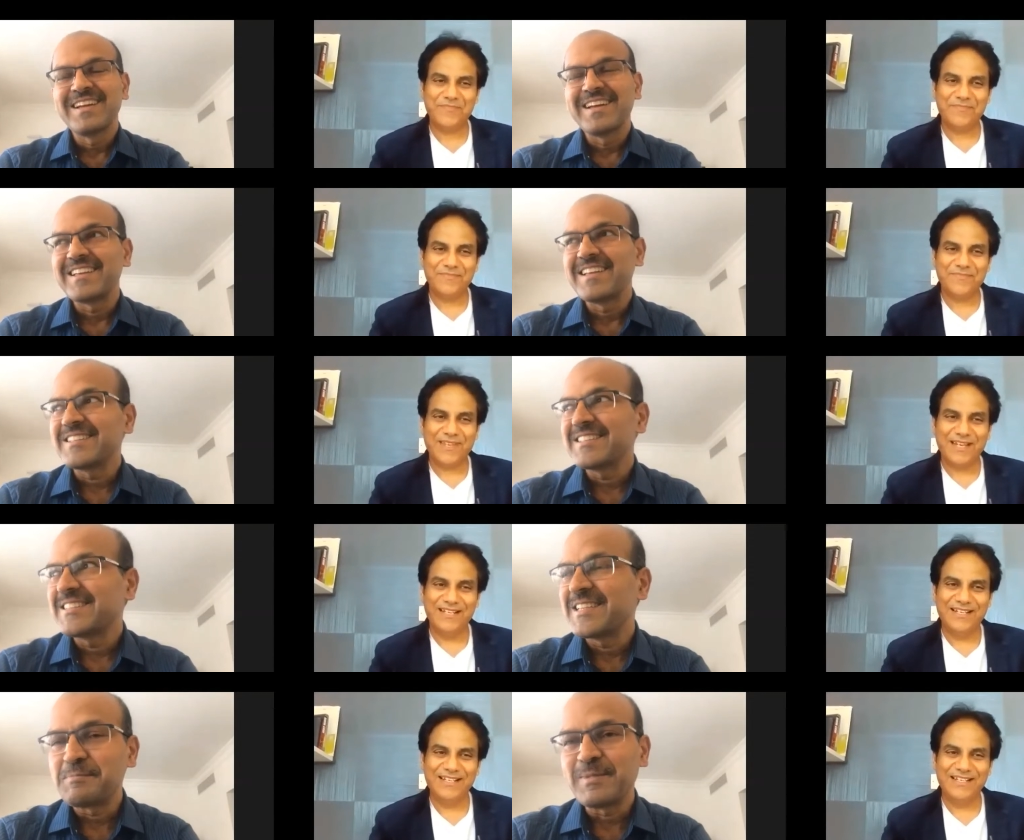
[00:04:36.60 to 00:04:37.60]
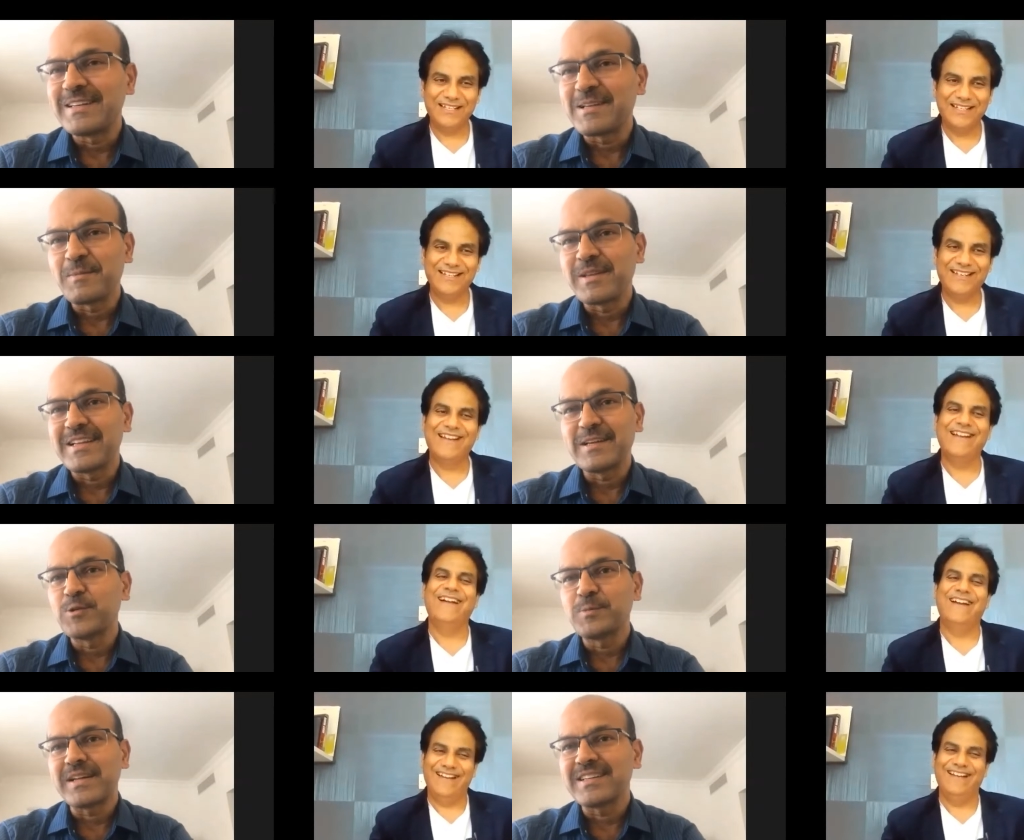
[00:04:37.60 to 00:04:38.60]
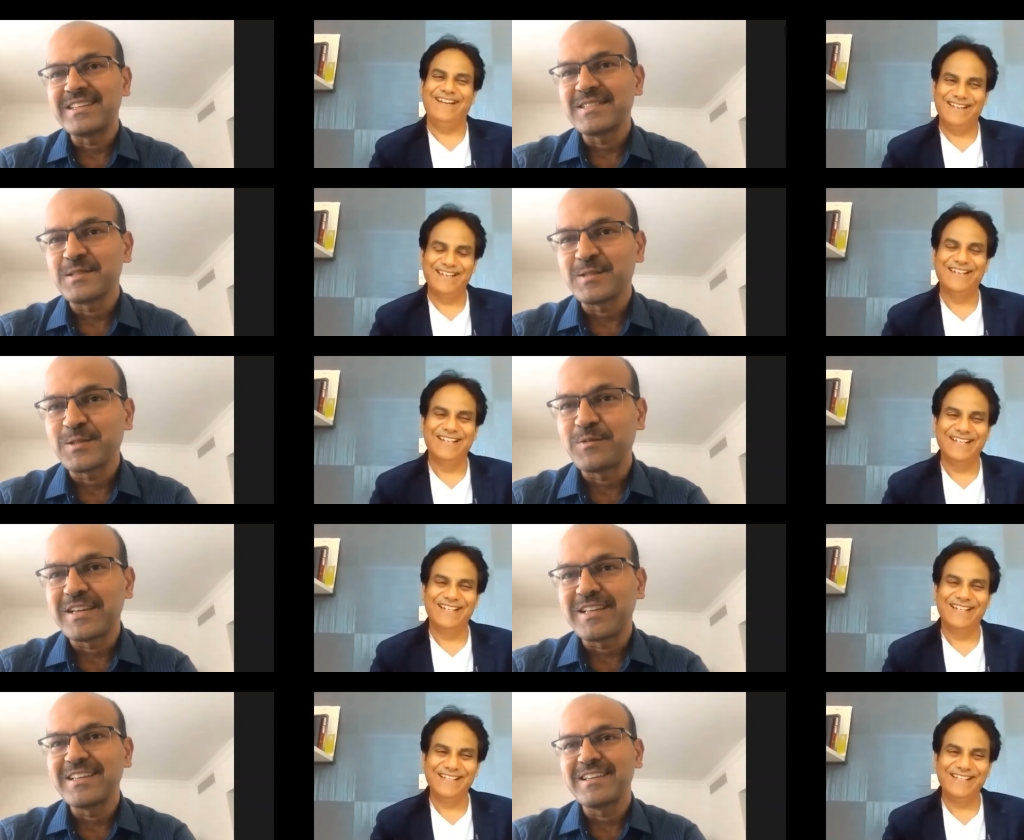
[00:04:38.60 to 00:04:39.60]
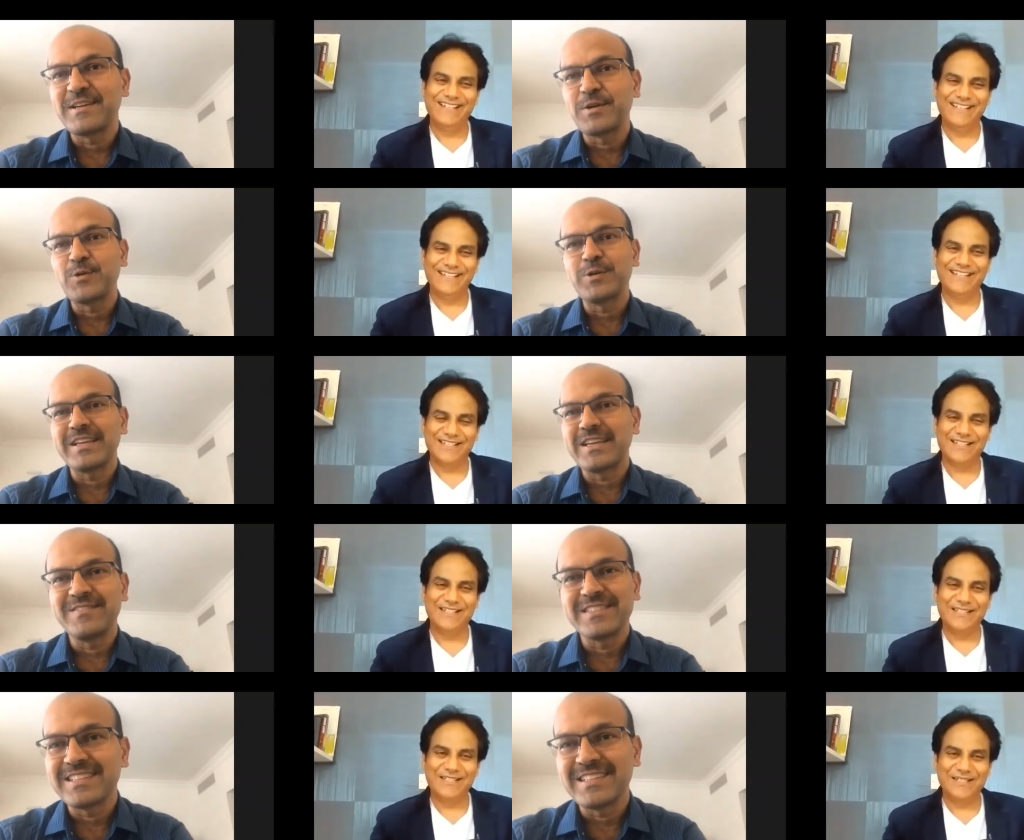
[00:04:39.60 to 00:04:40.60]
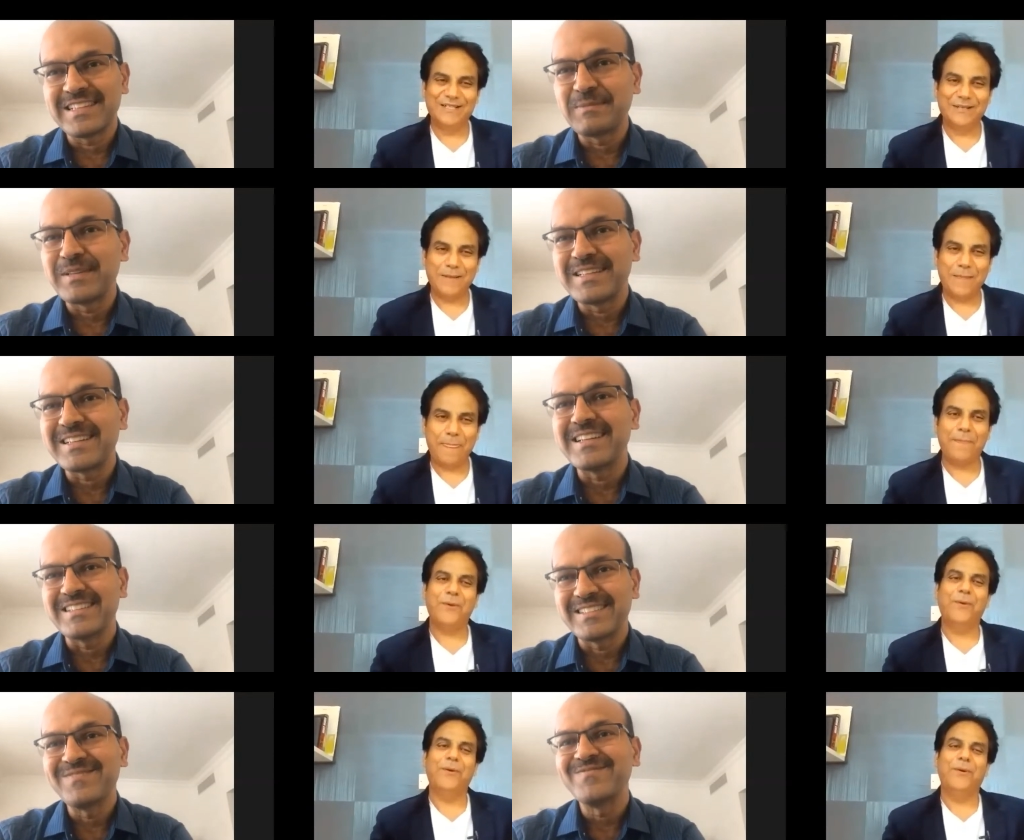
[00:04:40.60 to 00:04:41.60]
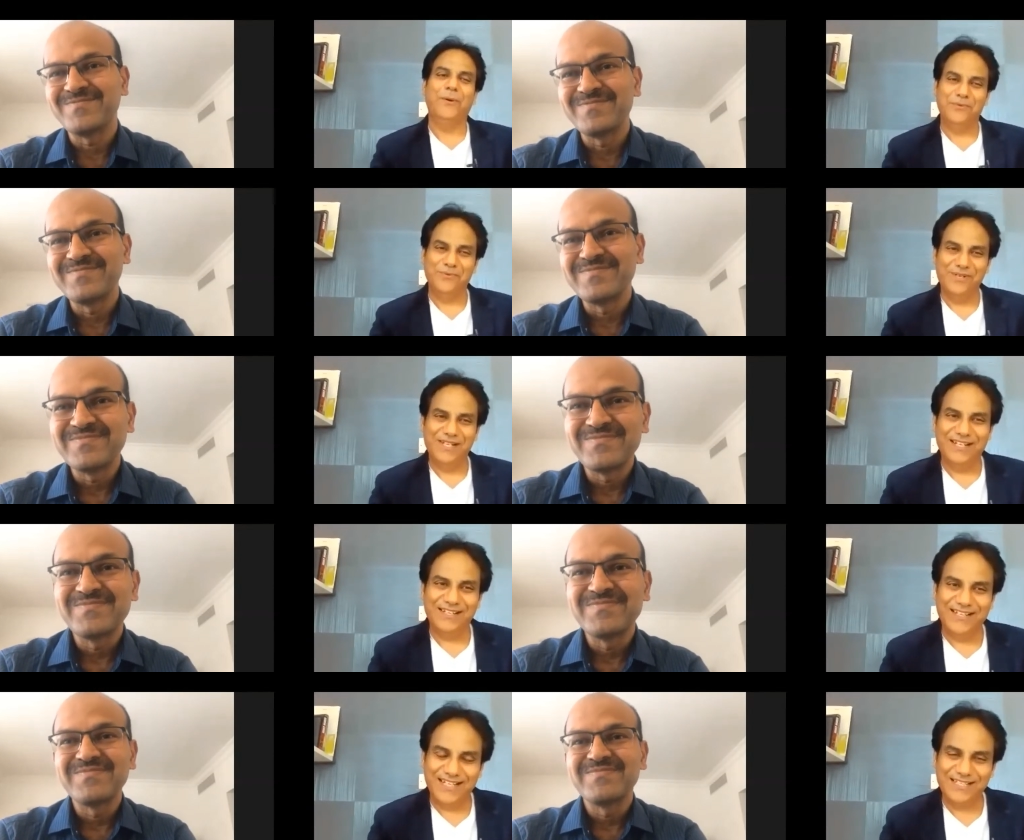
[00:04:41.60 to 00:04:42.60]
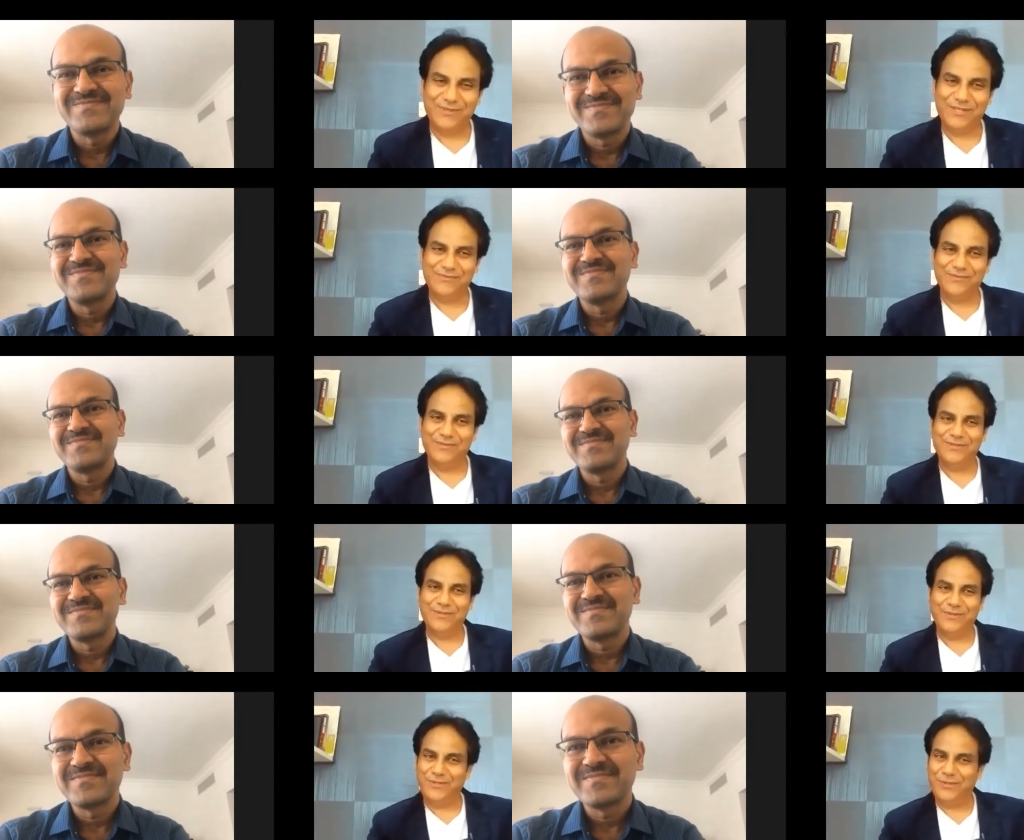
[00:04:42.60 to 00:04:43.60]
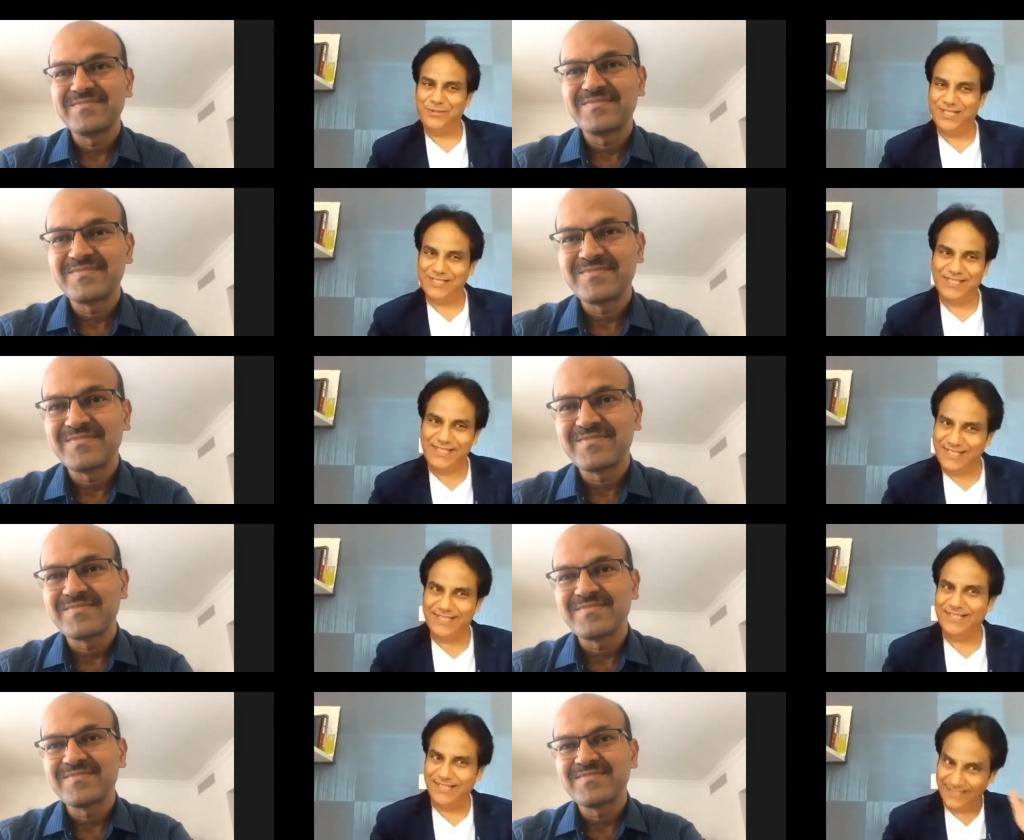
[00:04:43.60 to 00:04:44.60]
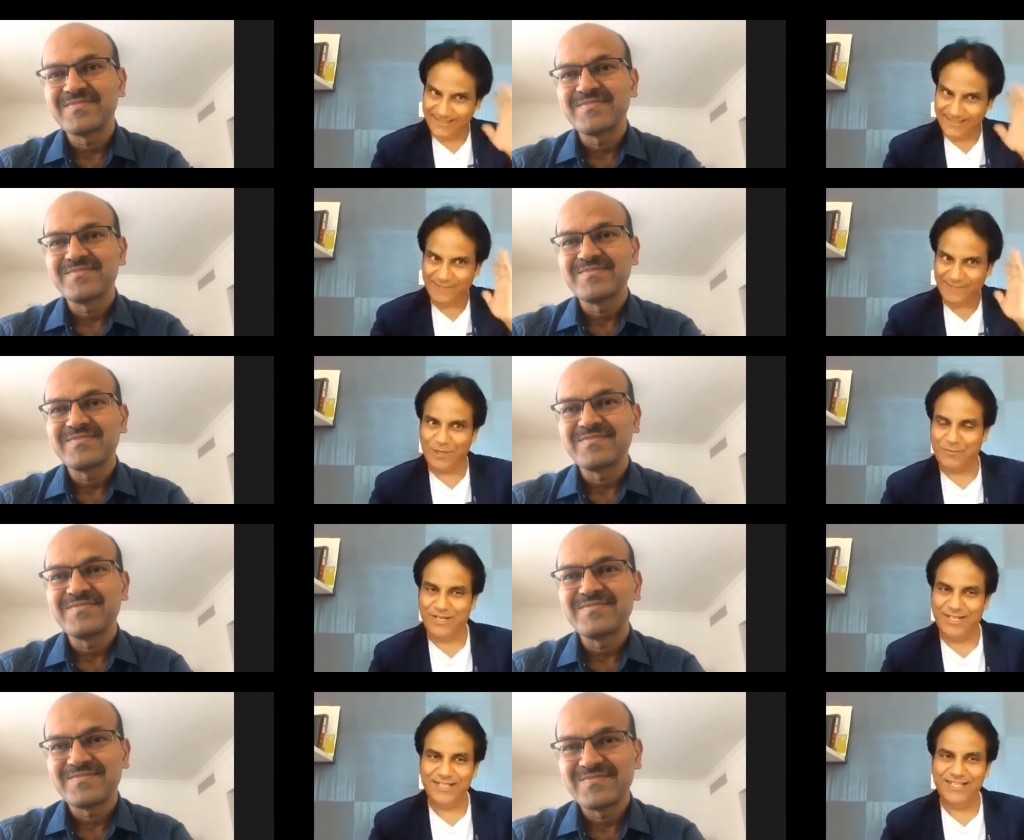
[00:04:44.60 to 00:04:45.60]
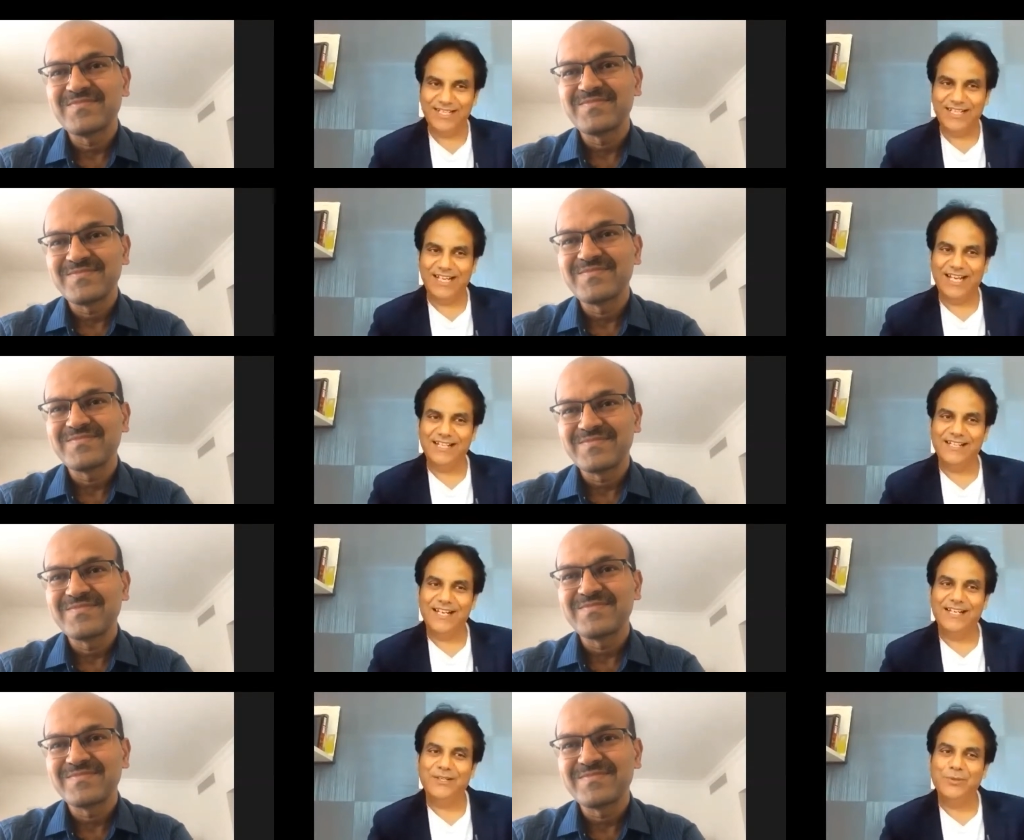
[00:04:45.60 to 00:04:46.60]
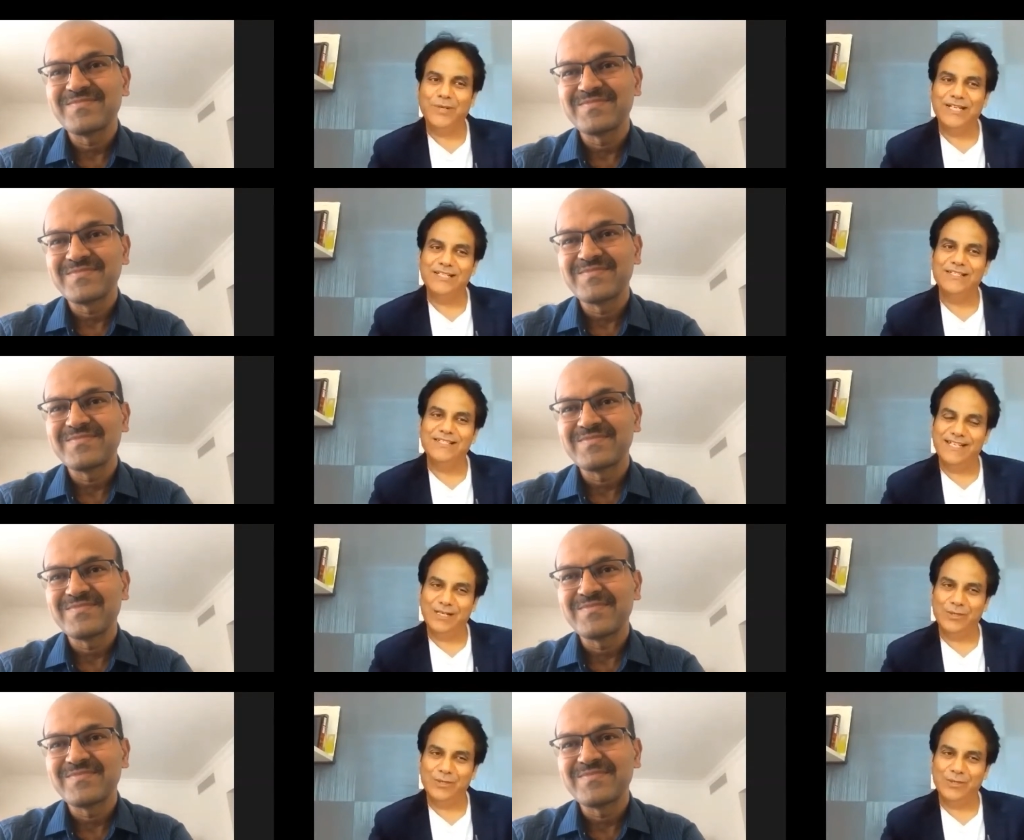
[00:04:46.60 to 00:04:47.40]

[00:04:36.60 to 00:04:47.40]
Speaker 1: I guess it's inbuilt. I mean, I don't practice also. When I hear a tune, I can whistle it immediately.
Speaker 2: Oh, that's wonderful. So you just hear it, listen it properly, and then you can take